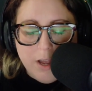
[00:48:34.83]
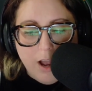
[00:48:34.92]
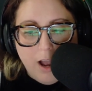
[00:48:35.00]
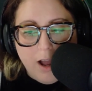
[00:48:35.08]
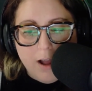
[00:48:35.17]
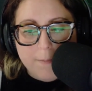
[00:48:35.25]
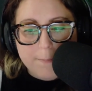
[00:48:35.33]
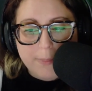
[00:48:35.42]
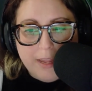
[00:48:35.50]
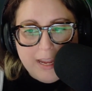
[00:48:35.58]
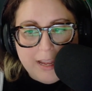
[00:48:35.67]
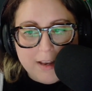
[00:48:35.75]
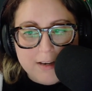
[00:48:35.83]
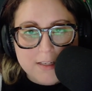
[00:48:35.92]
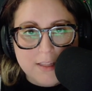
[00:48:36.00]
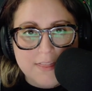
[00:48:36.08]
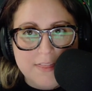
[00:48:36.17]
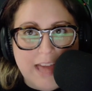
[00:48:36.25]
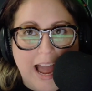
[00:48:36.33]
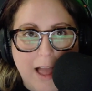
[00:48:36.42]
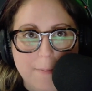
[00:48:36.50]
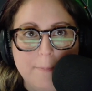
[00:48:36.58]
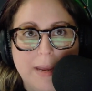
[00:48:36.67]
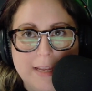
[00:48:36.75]
And
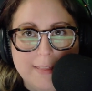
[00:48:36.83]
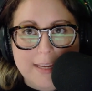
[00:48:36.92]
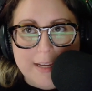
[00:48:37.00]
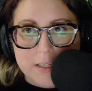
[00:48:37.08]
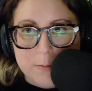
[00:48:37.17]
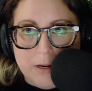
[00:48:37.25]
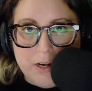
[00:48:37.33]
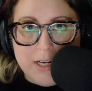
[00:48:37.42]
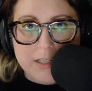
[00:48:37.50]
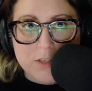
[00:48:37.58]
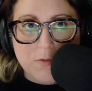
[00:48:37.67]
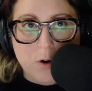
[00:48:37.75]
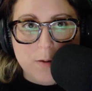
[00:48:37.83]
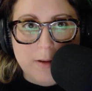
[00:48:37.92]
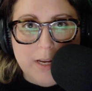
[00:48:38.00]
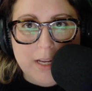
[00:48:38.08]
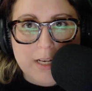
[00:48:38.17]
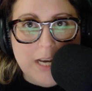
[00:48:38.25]
that made the experience for me.